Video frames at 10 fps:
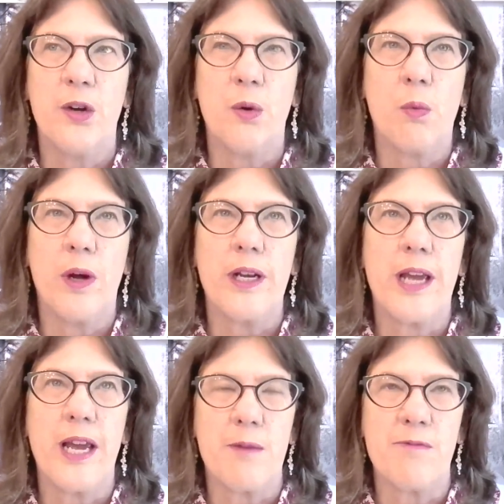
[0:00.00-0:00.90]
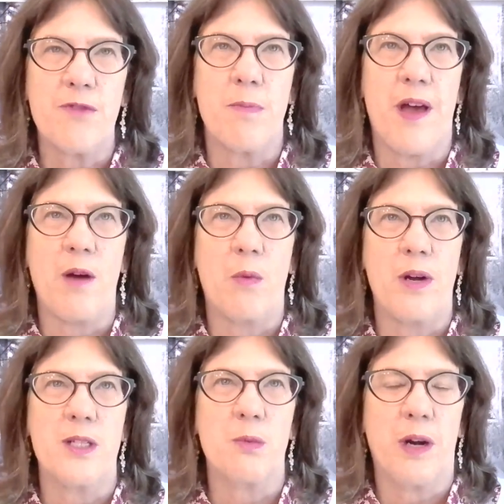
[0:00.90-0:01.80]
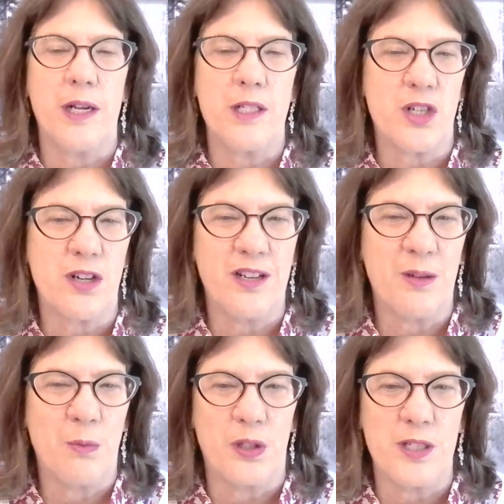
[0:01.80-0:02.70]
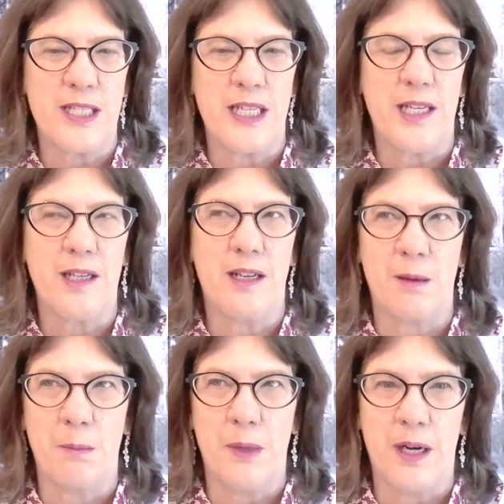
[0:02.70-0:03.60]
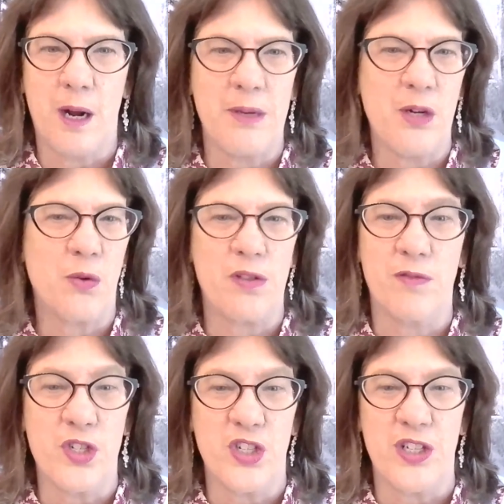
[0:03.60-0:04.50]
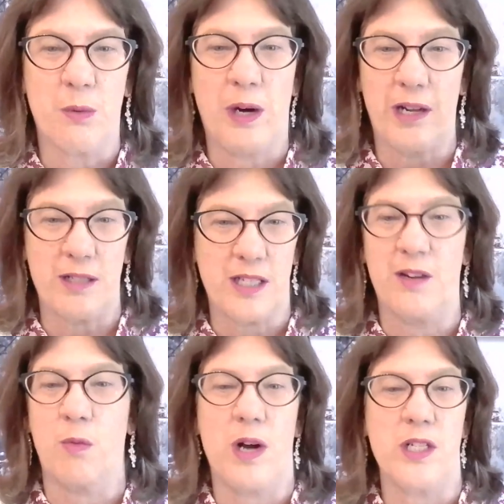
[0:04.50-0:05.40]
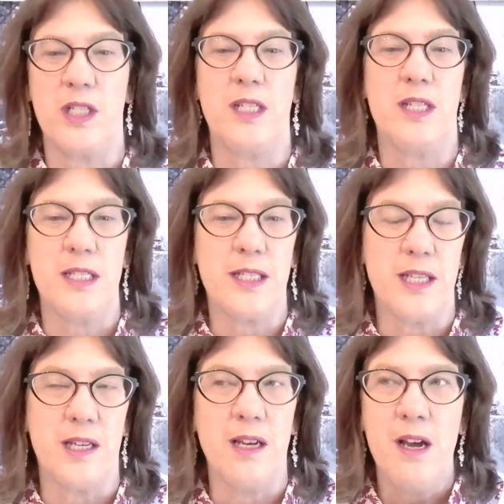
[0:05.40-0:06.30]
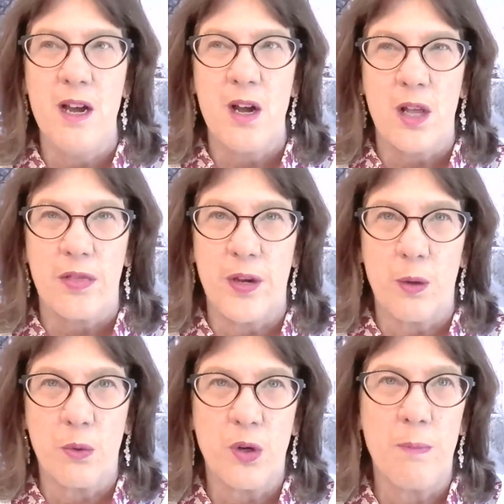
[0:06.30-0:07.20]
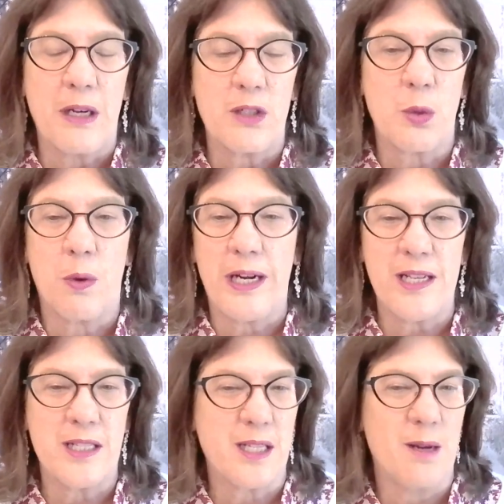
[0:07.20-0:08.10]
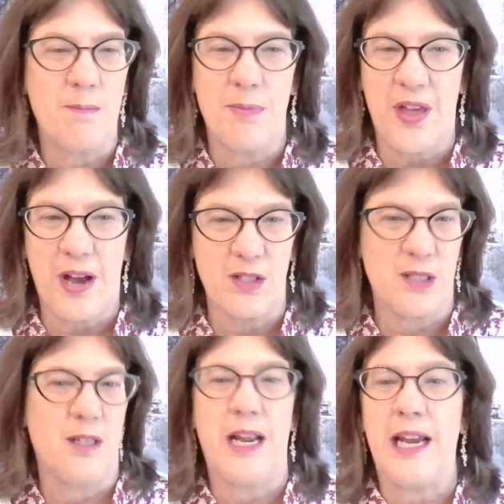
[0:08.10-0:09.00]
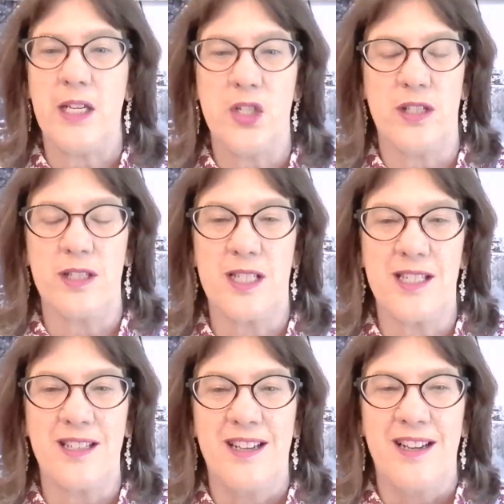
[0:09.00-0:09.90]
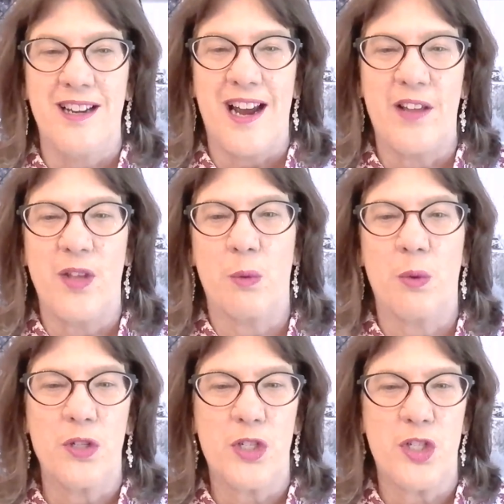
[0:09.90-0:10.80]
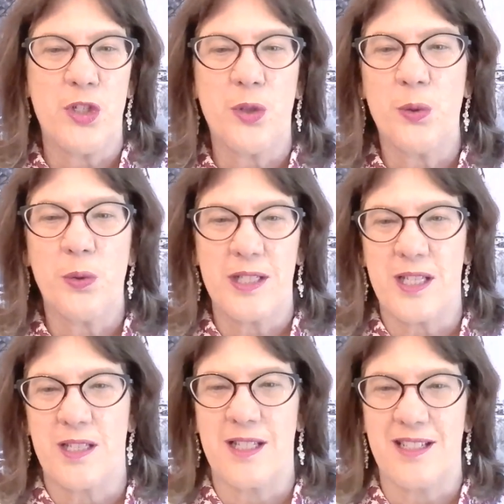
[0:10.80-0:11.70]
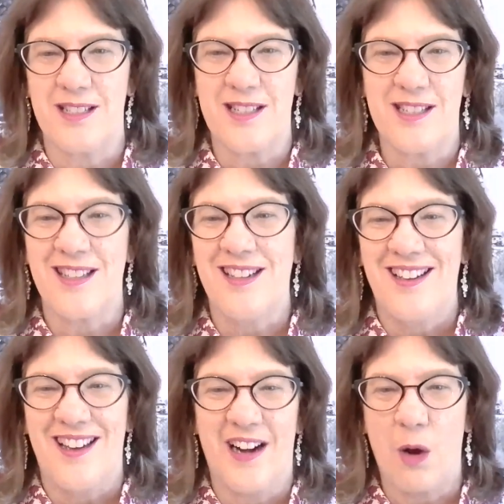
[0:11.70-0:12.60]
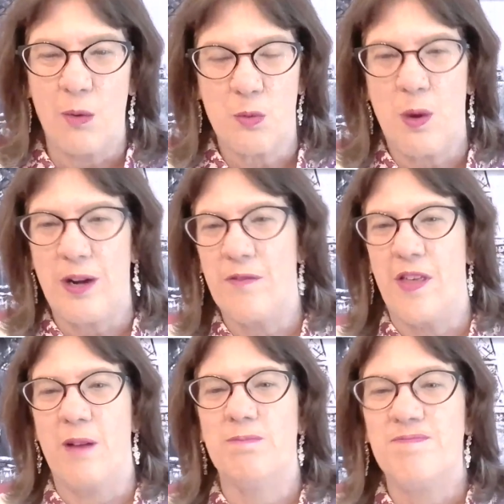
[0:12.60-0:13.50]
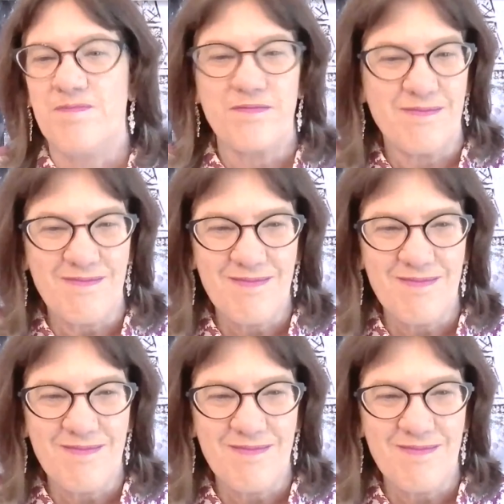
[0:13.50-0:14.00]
You know what came from that was when I started in real estate, and I'm in Northern Virginia, right outside of Washington D.C. There were about 20 some thousand agents, and there were two assistants, and I was one of them.